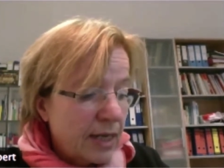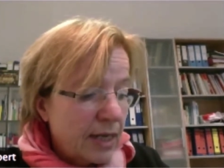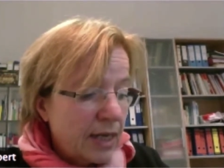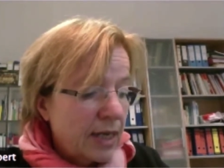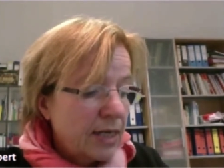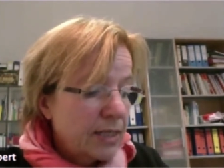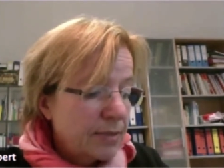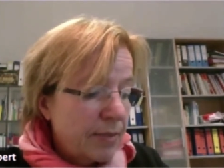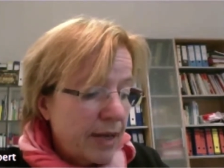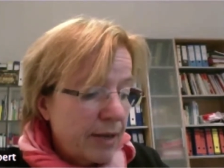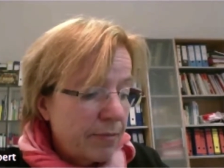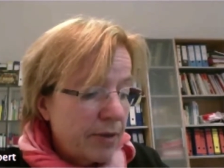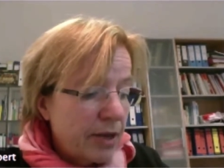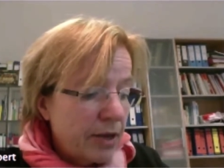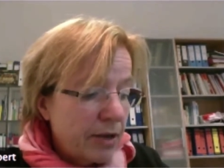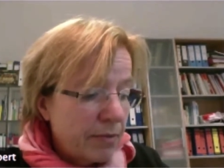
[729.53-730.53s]
is
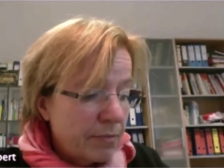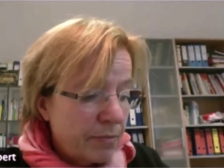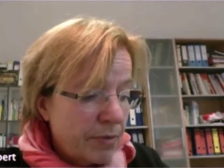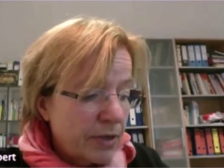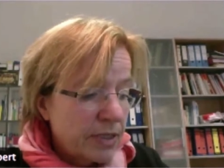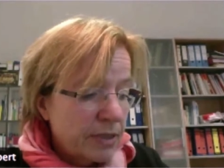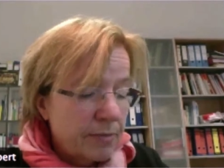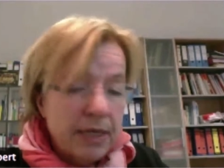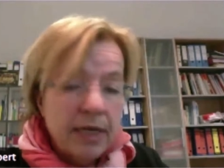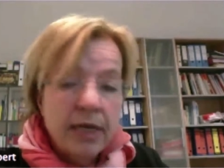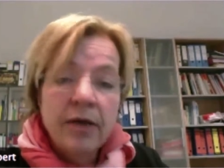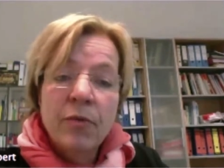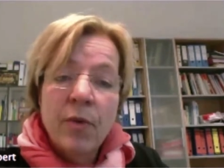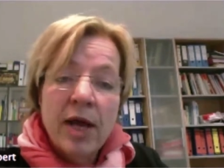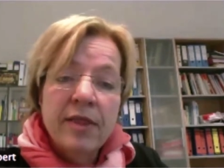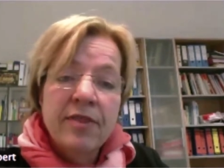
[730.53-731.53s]
maybe
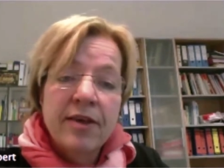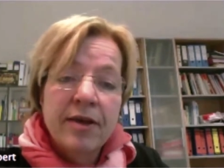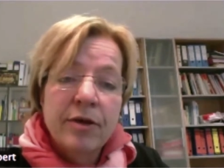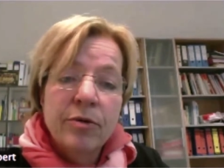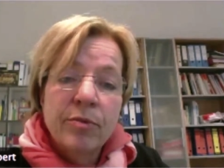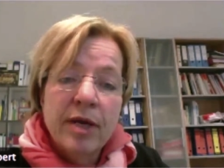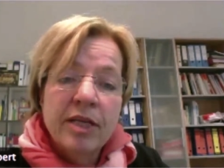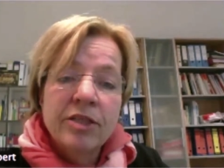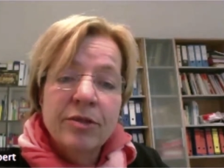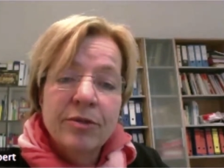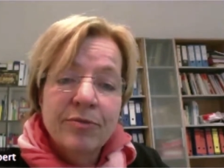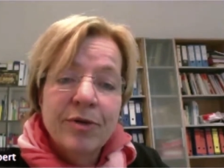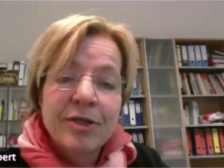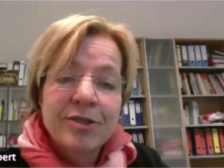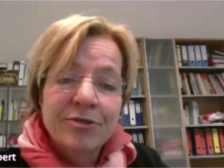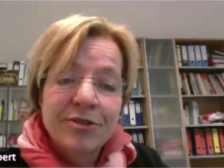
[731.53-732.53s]
possible when the innovation
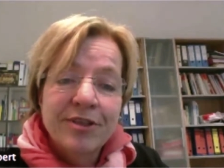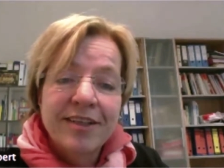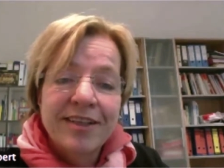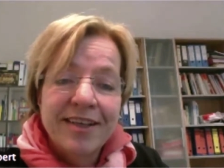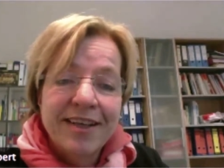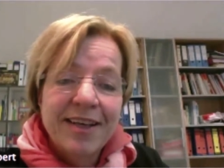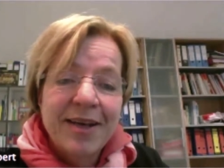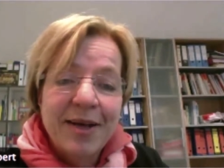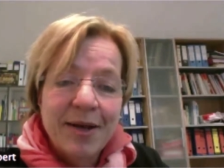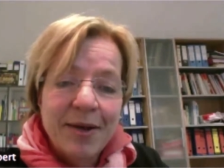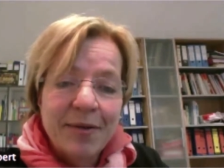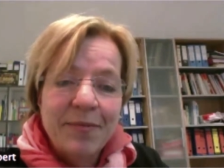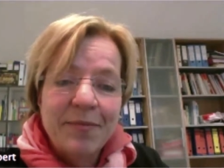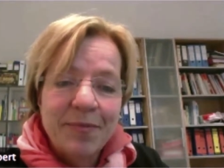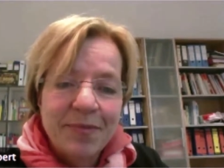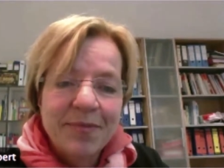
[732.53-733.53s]
was really
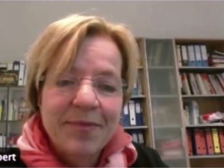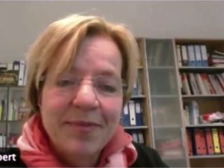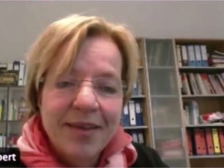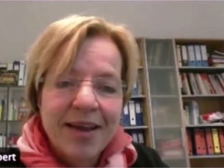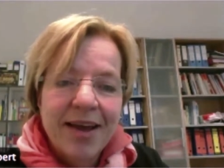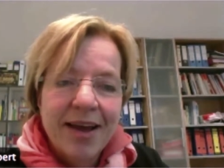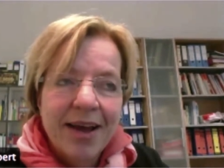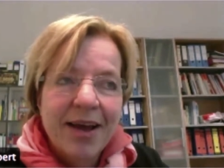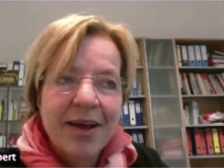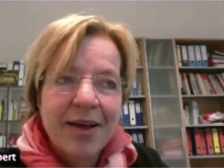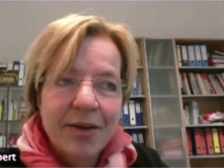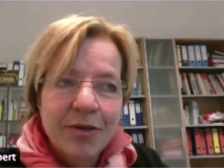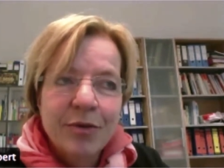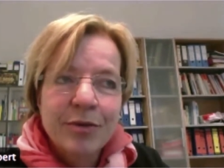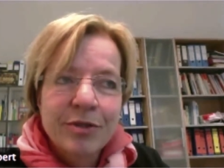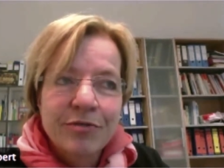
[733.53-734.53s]

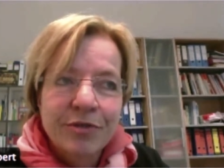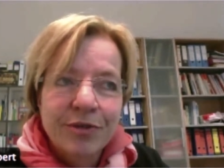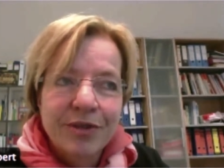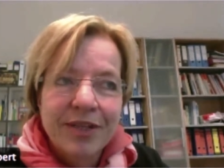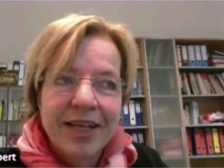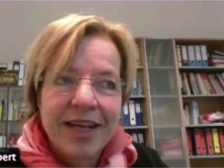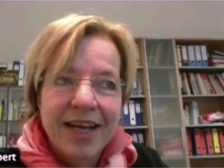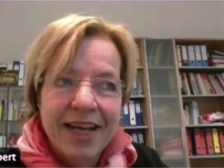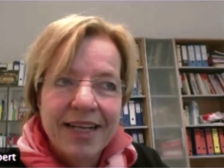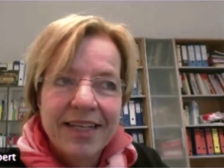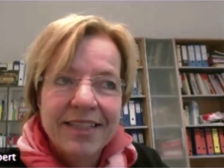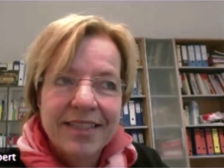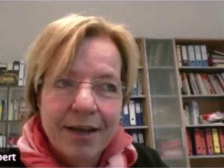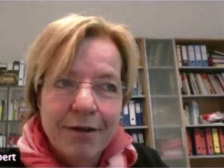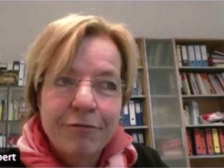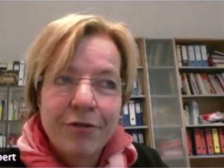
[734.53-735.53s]
useful and
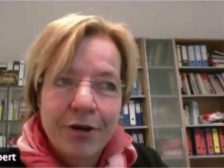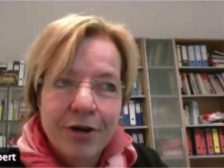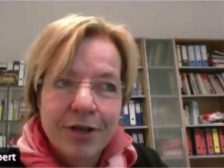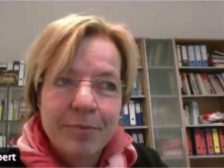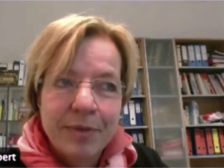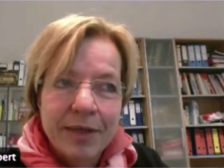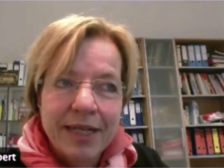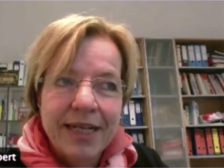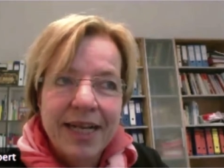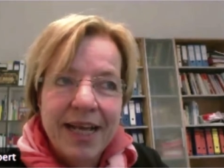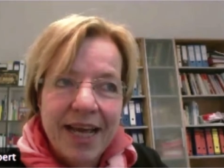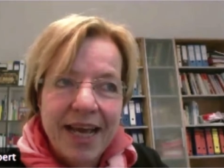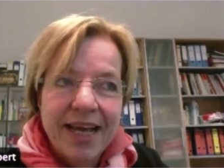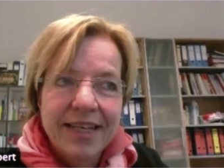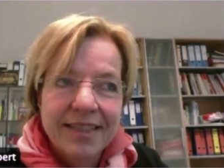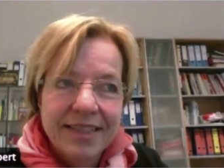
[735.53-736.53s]
affordable
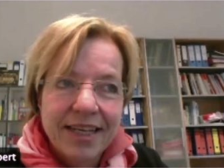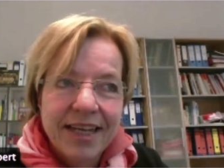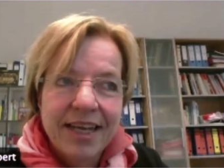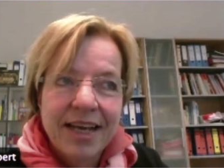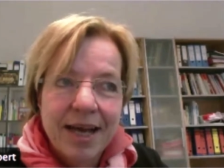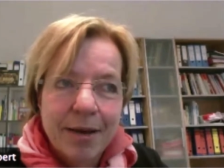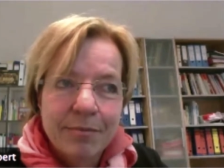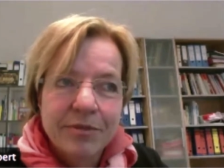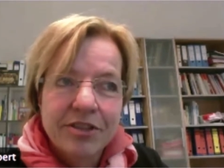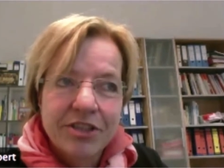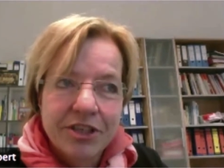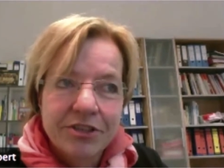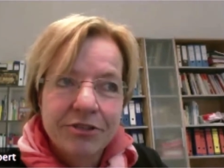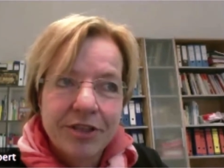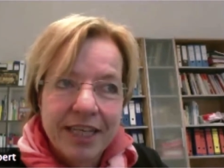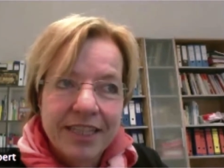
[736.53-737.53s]
and income
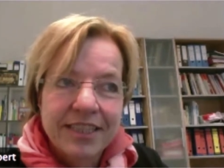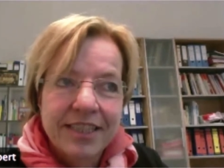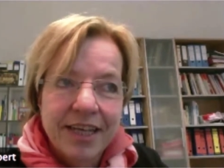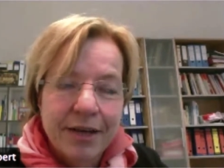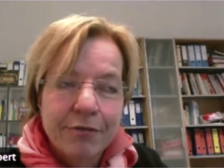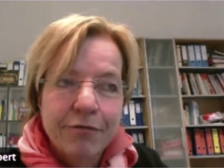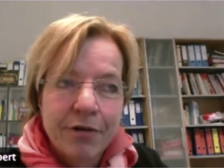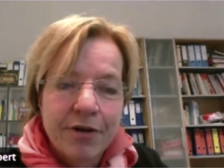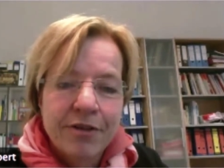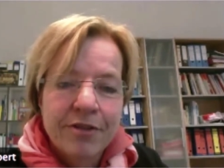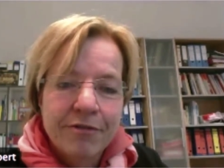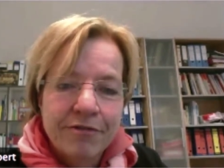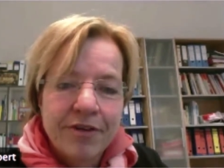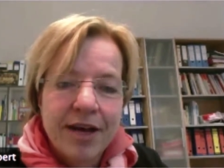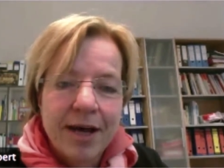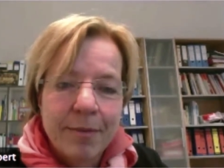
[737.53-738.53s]
generating for the
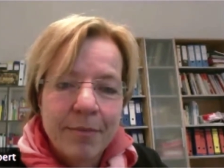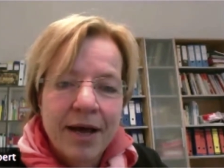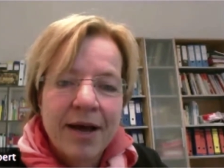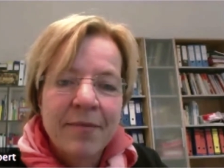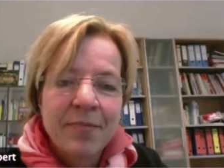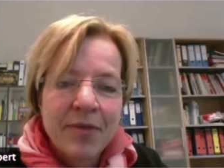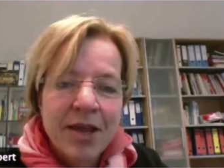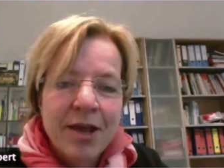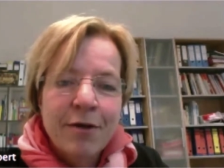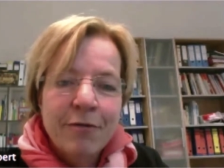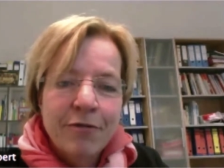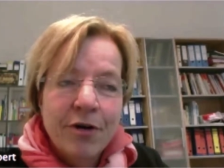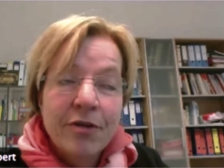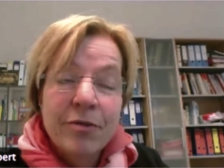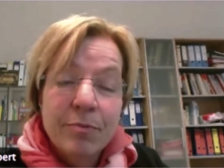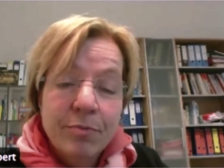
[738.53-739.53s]
farmer,
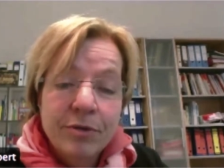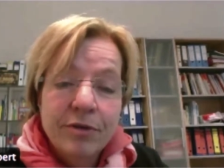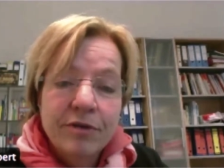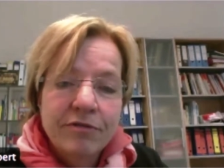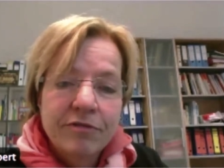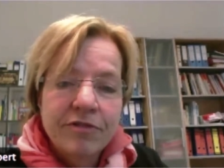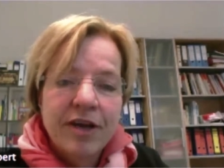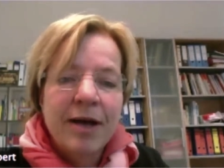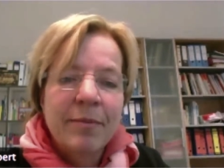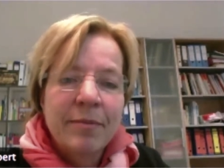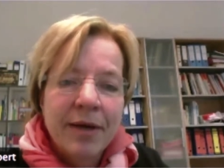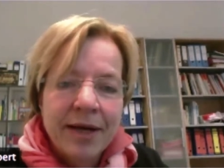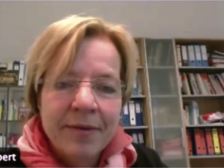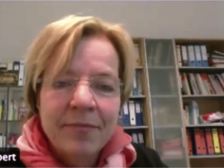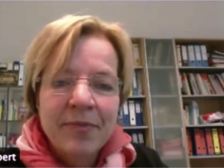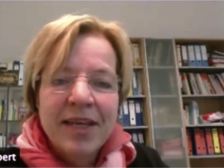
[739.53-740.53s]
for the poor
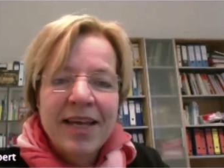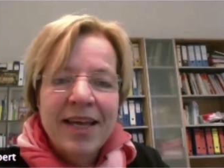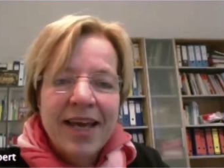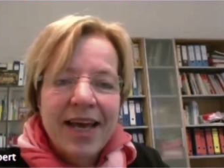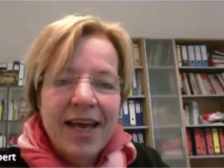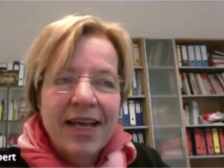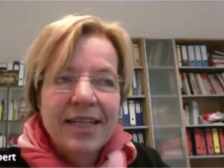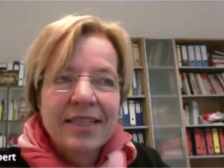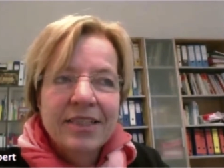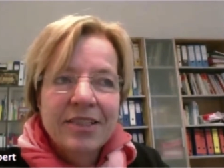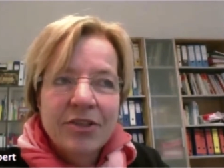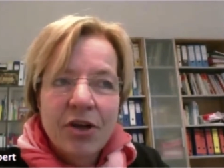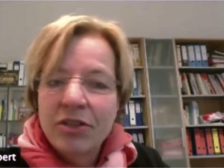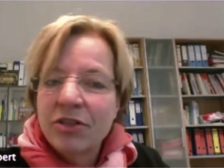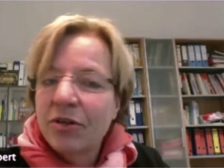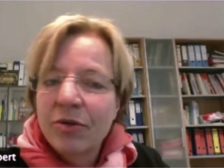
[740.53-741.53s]
farmer, and
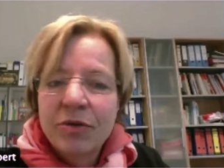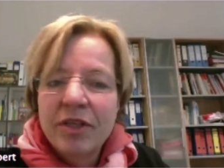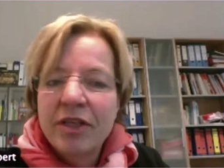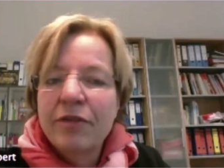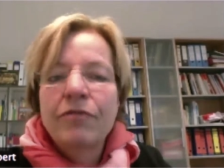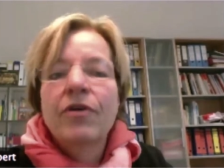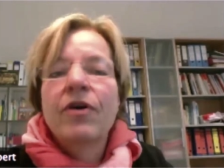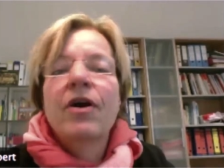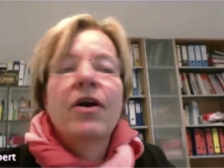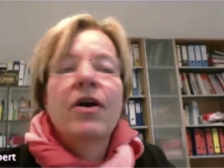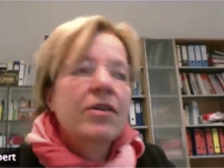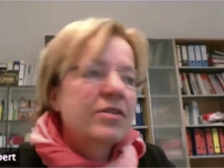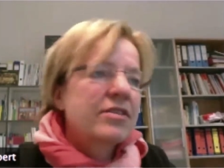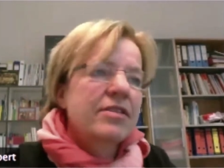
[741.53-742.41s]
not only for